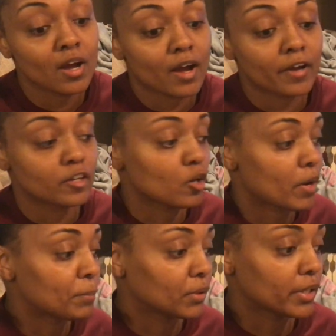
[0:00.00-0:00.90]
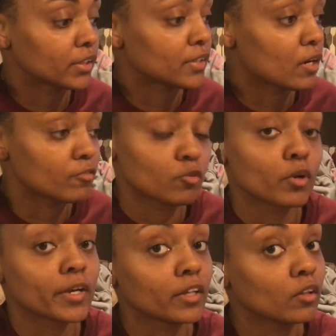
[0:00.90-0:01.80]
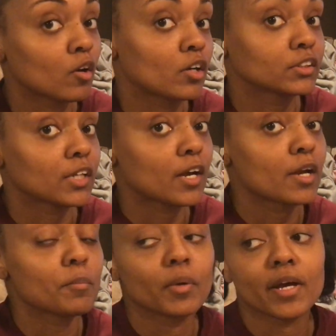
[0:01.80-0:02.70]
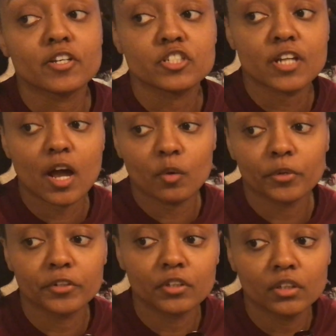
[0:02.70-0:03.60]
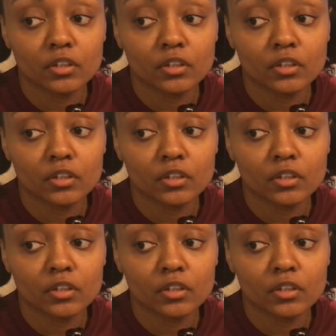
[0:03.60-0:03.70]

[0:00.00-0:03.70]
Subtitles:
I know I blinked out for a long time, but I showered,